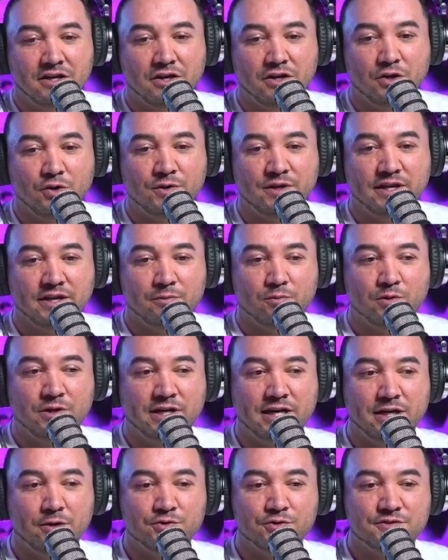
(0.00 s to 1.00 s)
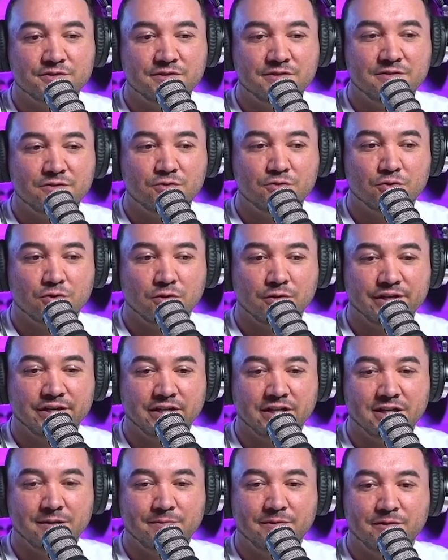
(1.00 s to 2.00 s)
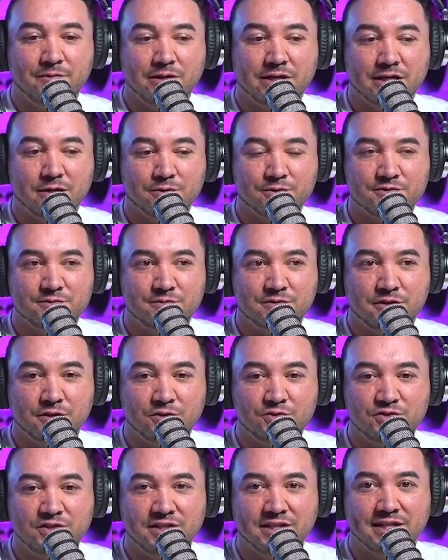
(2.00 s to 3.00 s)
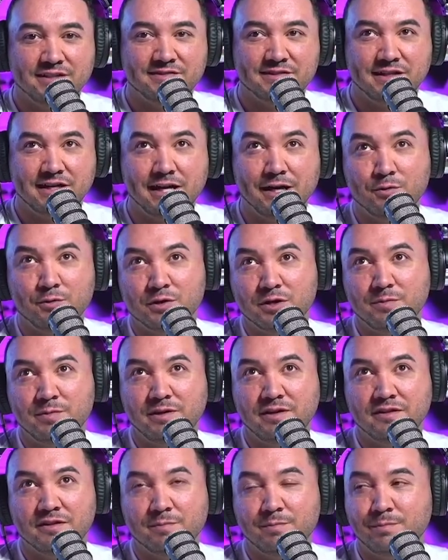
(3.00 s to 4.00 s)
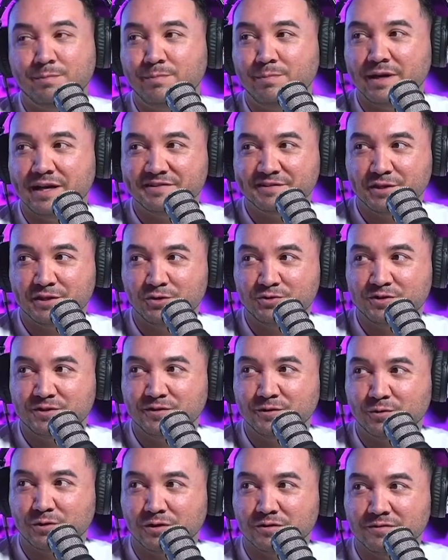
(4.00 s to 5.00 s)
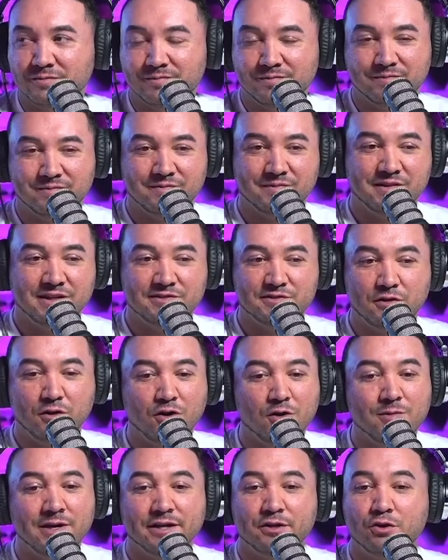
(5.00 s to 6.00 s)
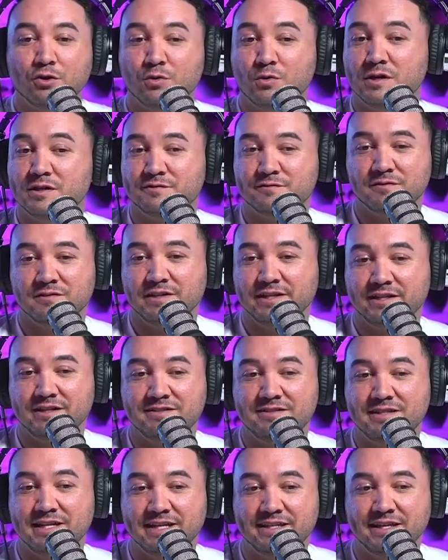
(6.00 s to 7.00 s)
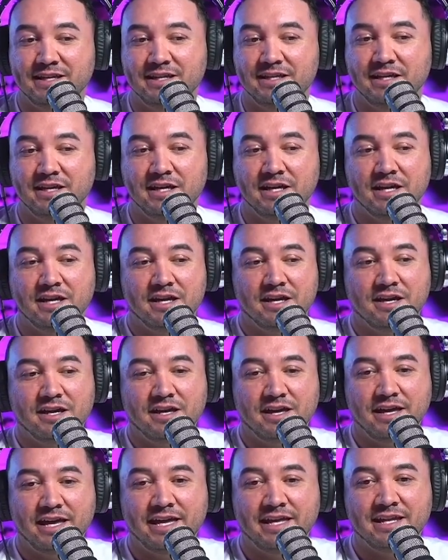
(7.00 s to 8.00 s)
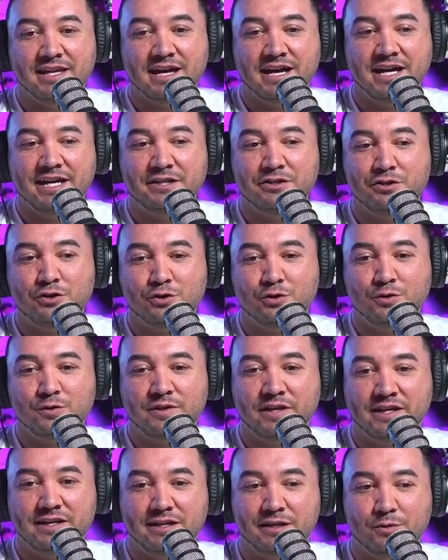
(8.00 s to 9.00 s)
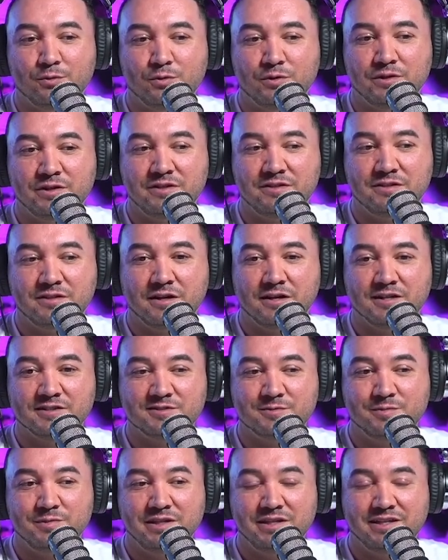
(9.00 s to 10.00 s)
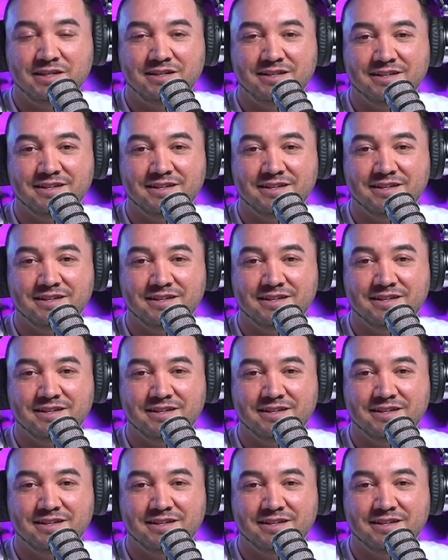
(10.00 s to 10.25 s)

okay, when I was growing up and when I was coaching, I said, I want to be the best coach in the world. That's all my goal was for like a decade. And I knew that it would cost me